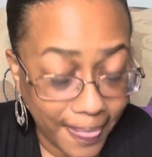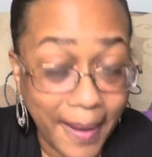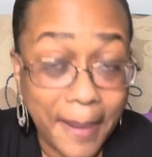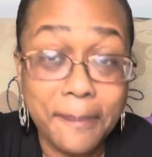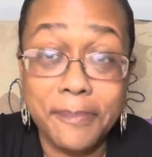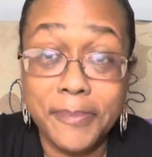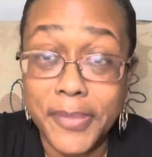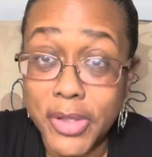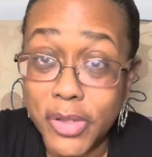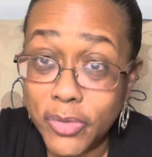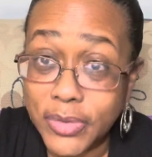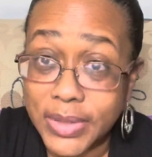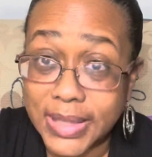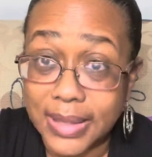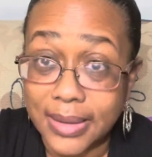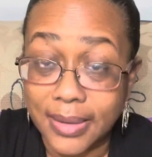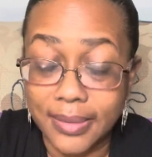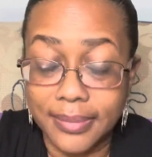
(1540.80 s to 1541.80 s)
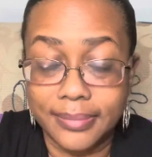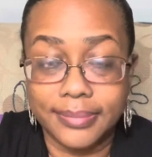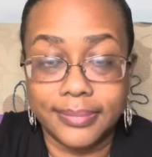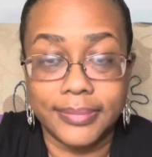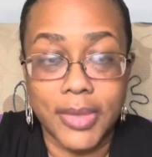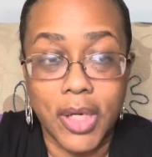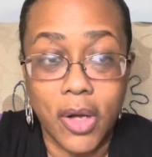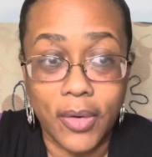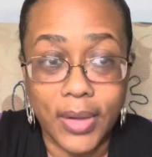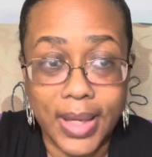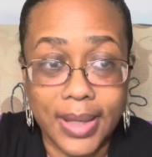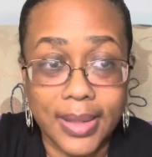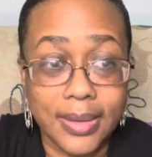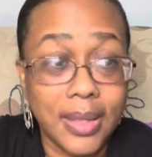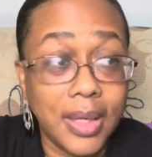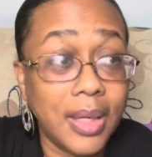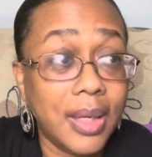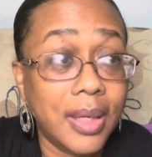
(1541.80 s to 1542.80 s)
Music. Okay.
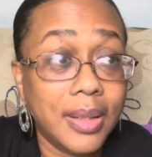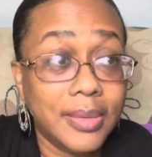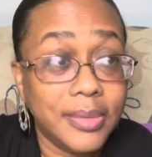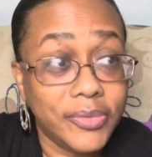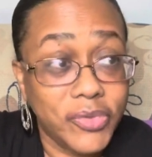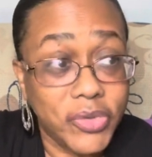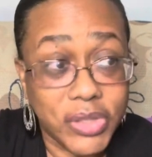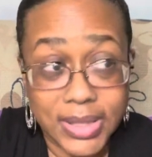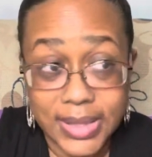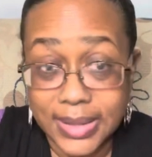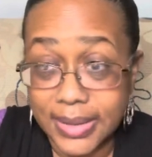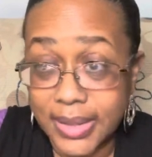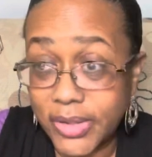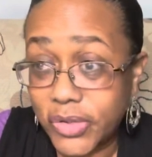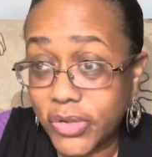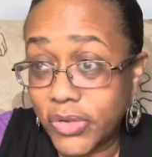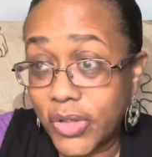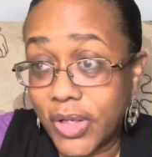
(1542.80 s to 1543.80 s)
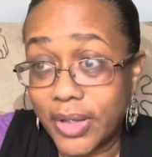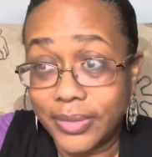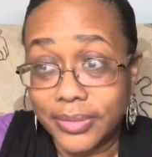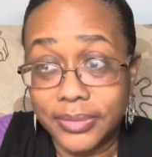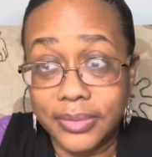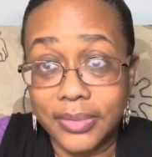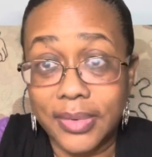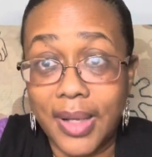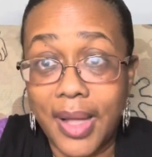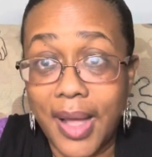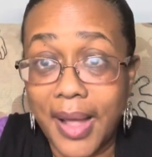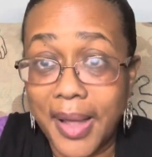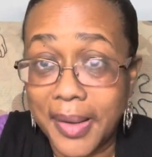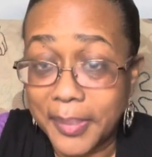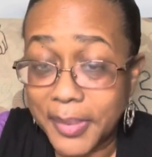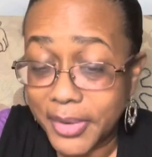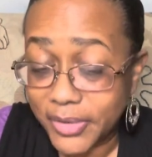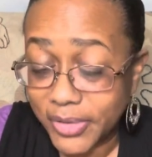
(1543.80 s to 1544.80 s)
Just to let you know, I
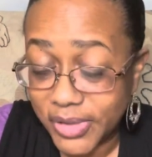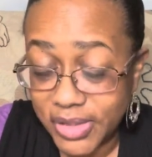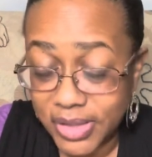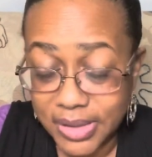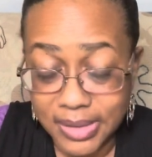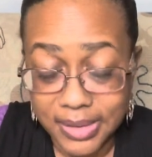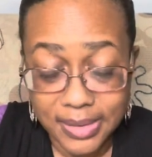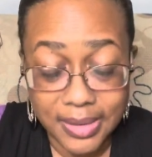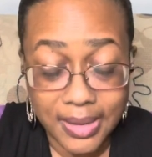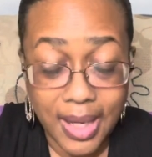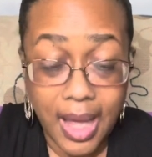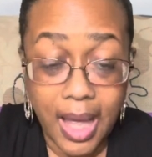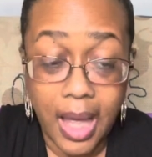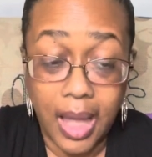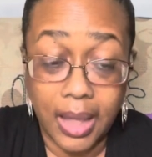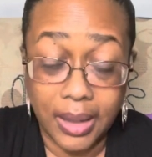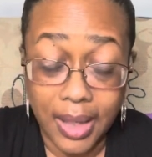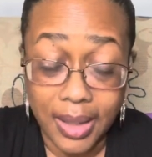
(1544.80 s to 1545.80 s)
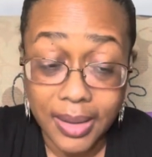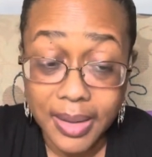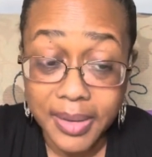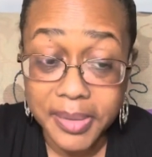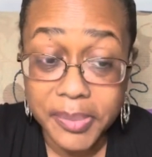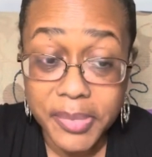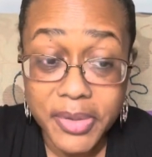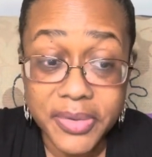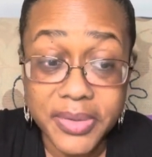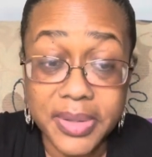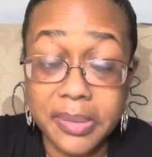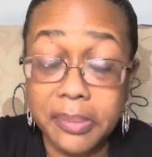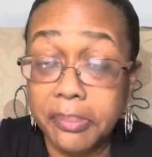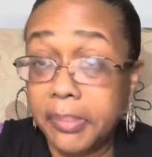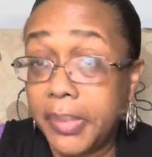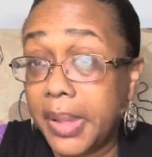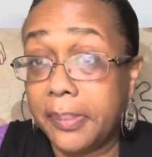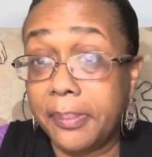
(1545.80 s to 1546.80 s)
am a Christian. I like all the music,
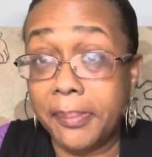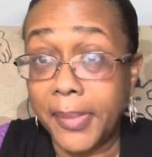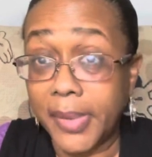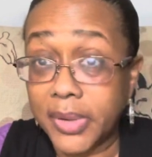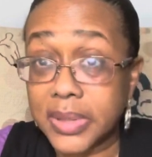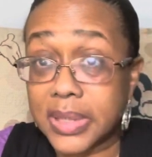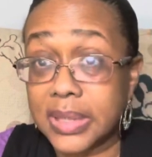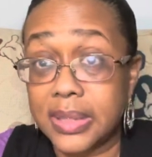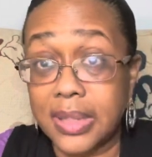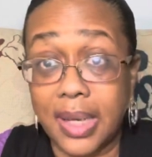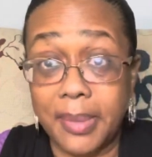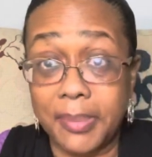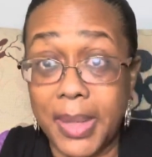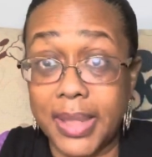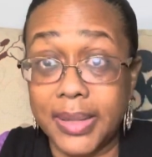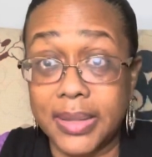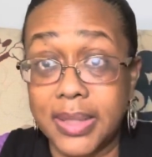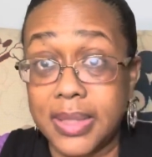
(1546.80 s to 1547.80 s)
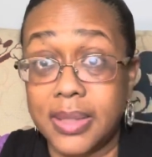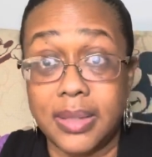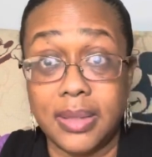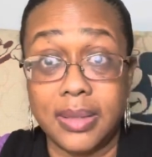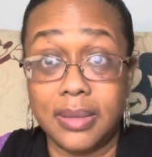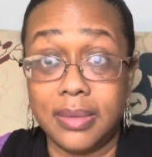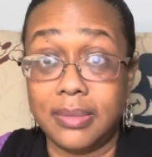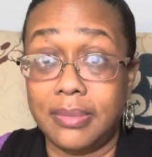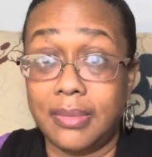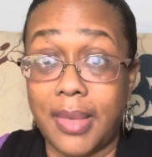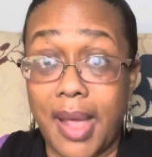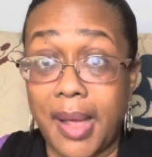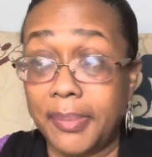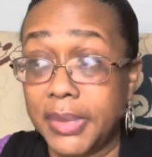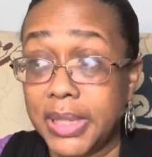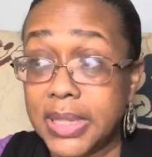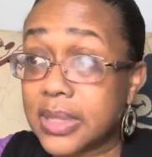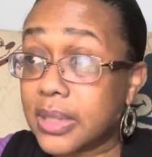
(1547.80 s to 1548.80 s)
but most of the time
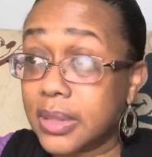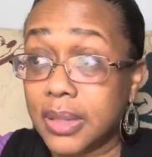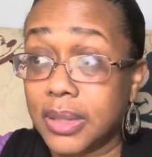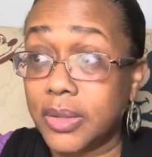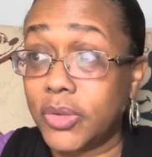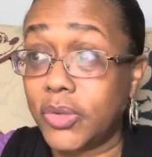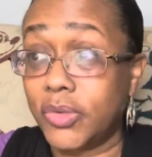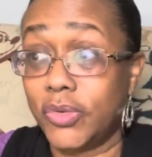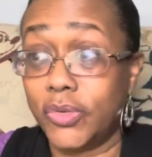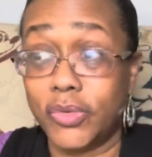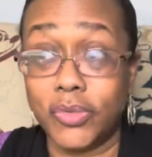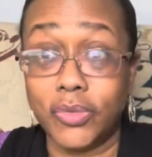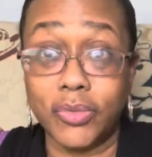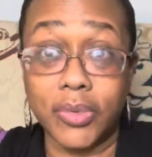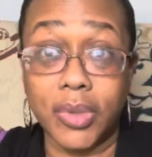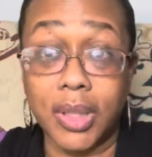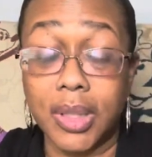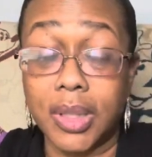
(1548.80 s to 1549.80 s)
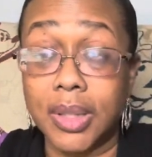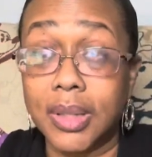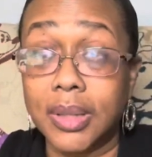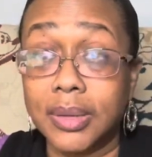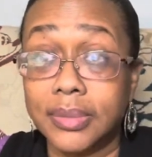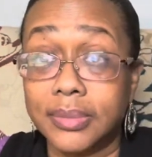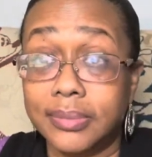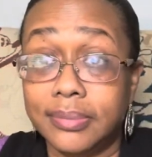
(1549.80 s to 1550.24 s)
I'm listening to